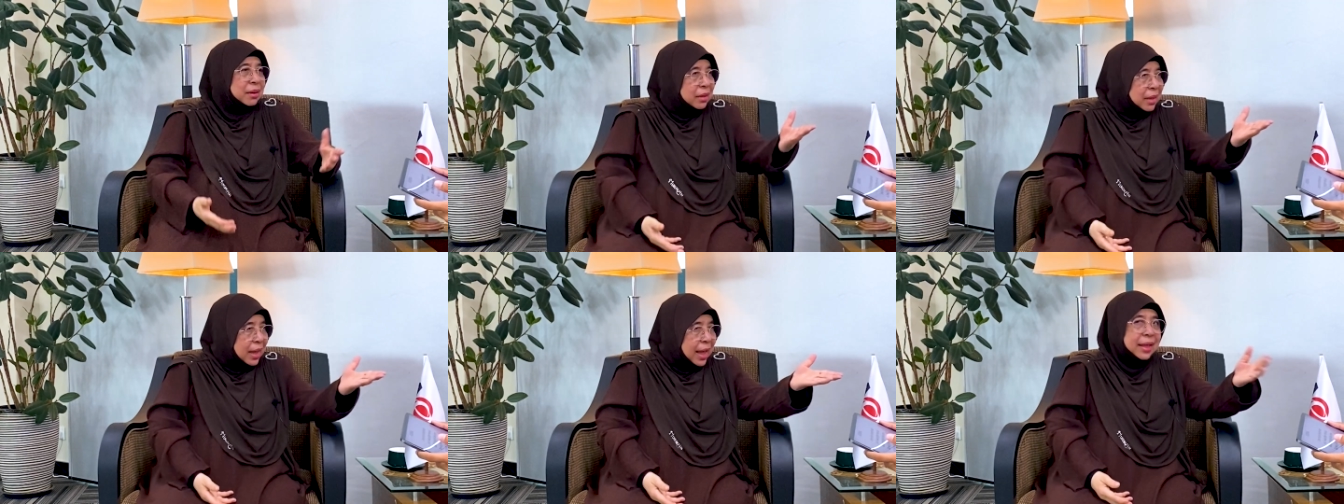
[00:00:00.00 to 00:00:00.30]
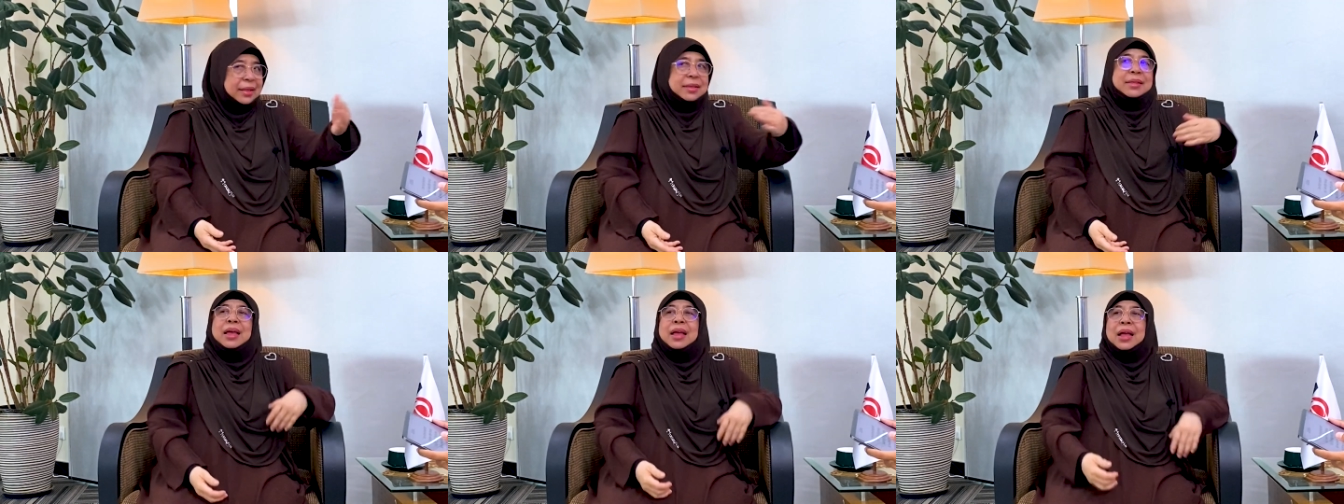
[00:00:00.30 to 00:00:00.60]

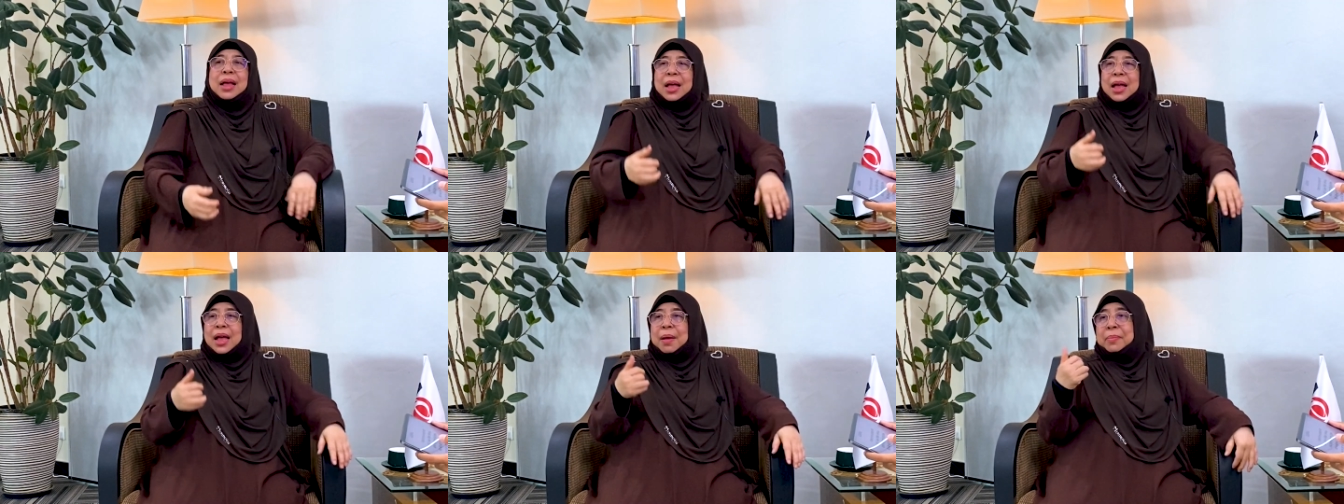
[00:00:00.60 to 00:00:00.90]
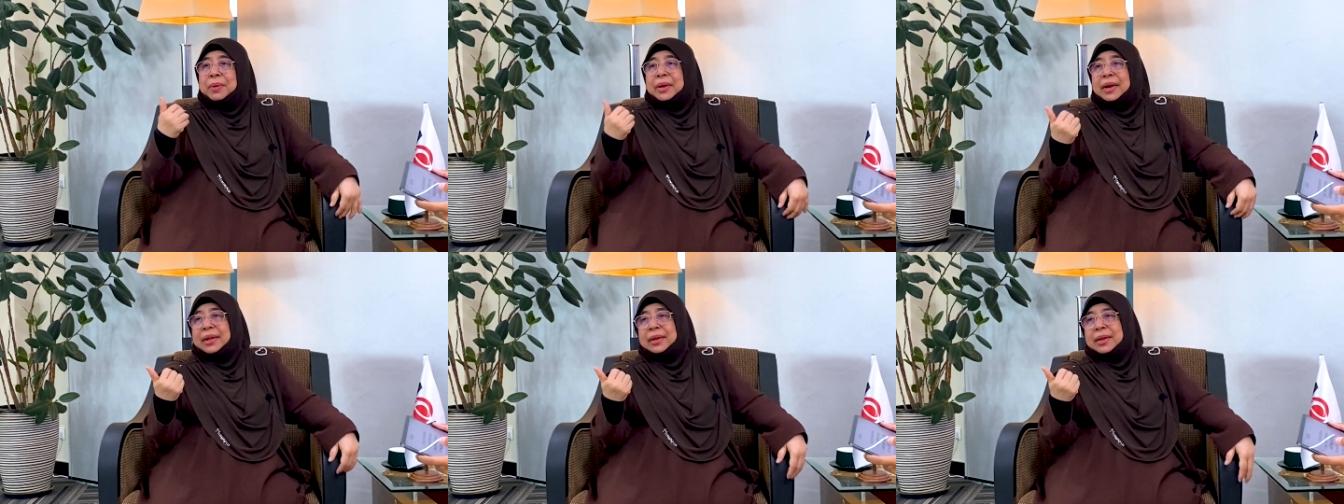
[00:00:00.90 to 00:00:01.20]
Yes.
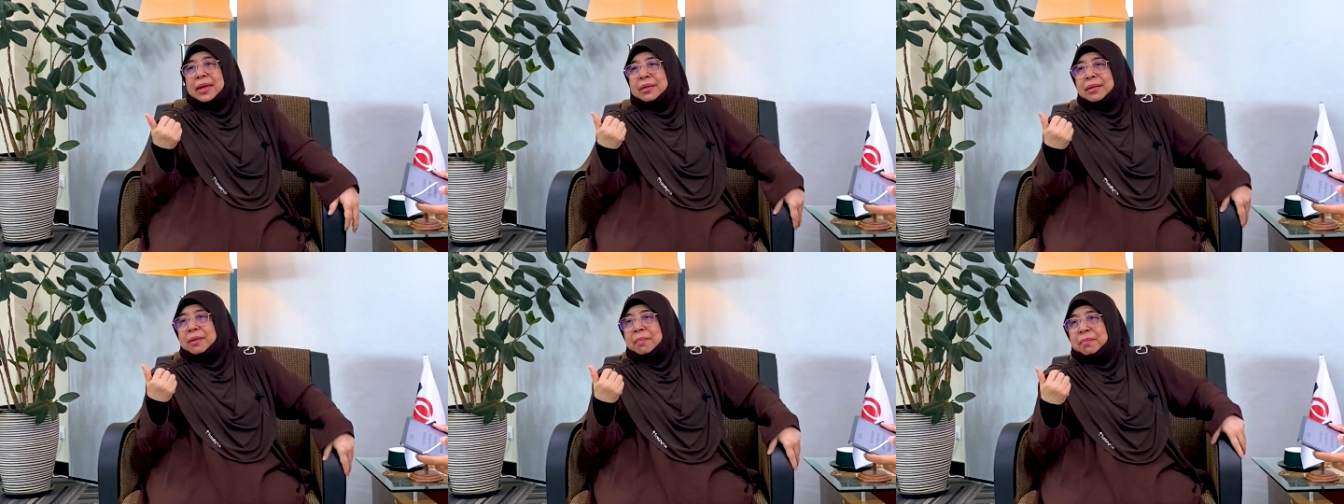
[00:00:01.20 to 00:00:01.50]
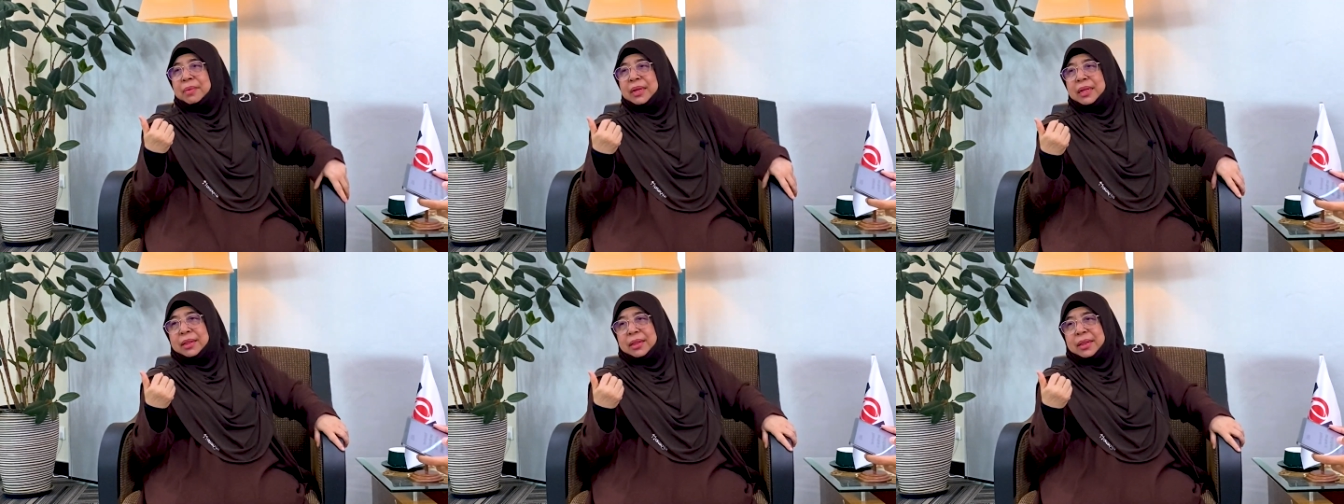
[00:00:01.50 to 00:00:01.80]
Upgrade
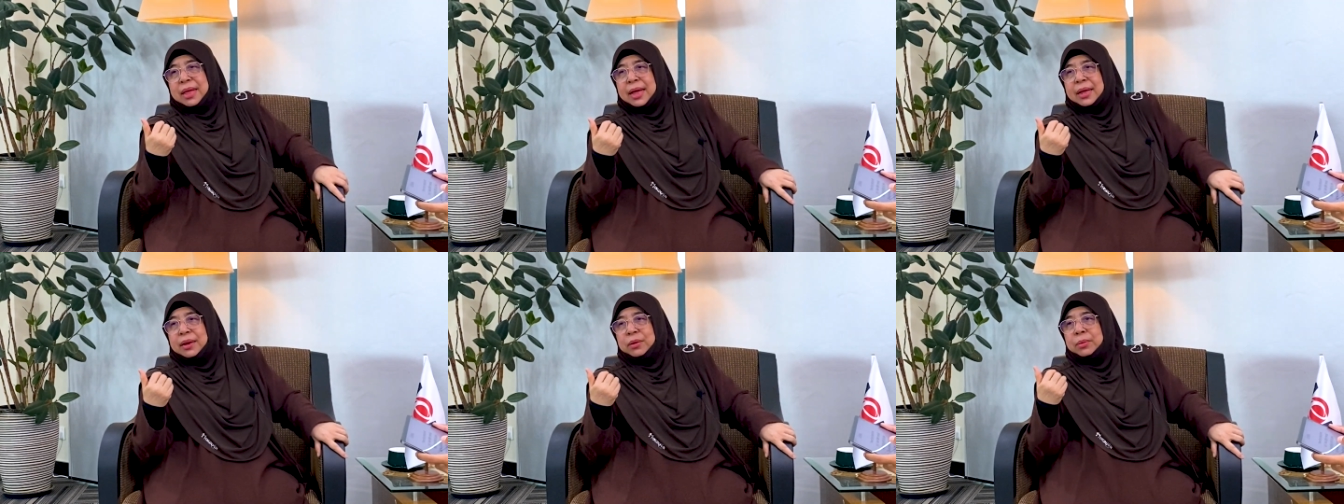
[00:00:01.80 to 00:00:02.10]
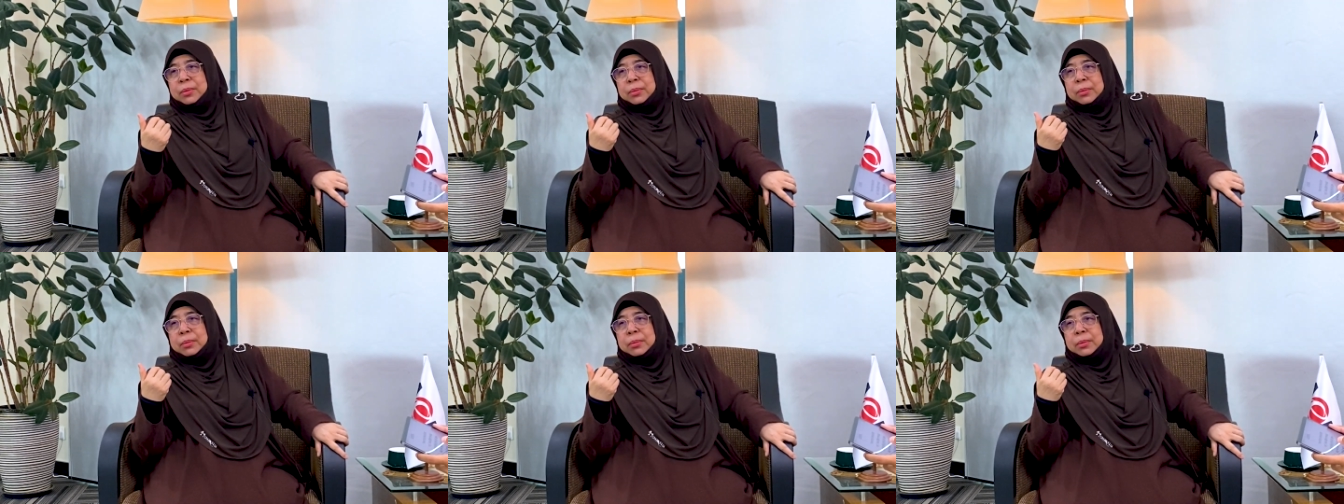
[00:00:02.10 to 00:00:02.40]
doesn't mean that
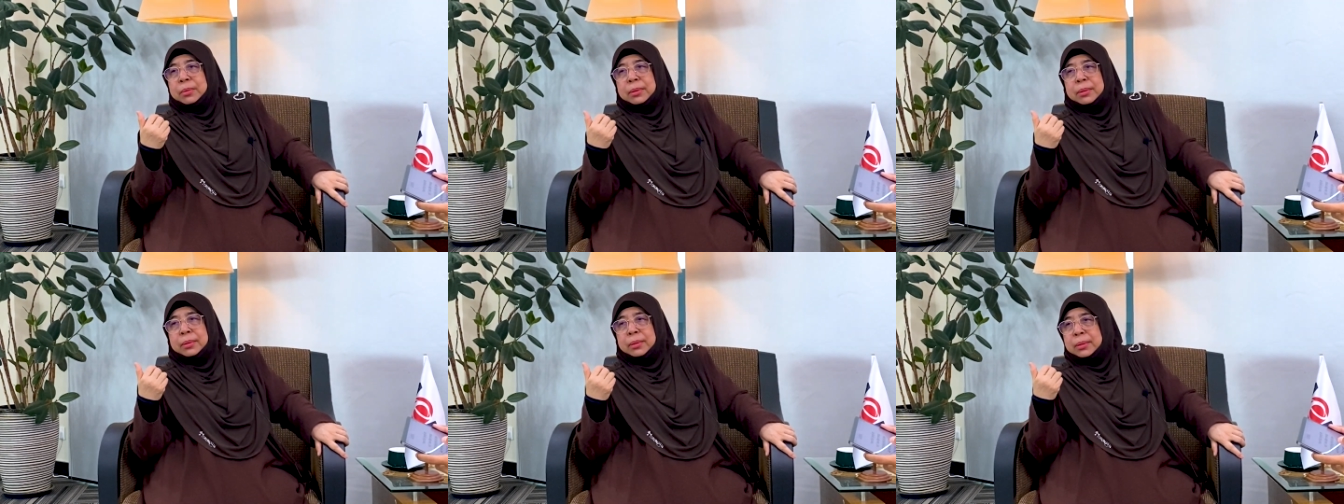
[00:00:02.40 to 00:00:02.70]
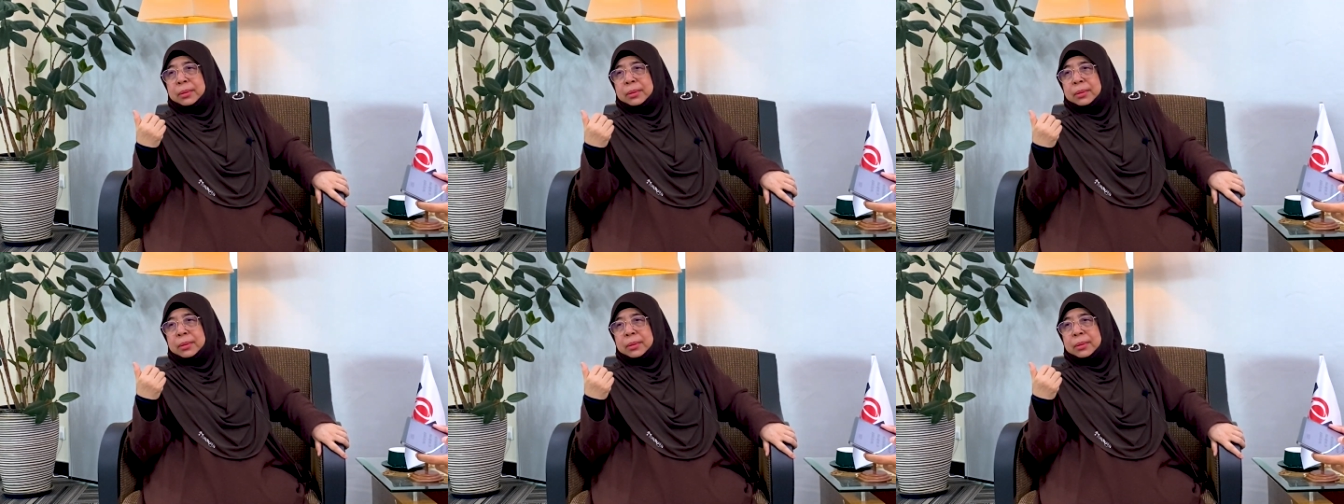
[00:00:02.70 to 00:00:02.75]
you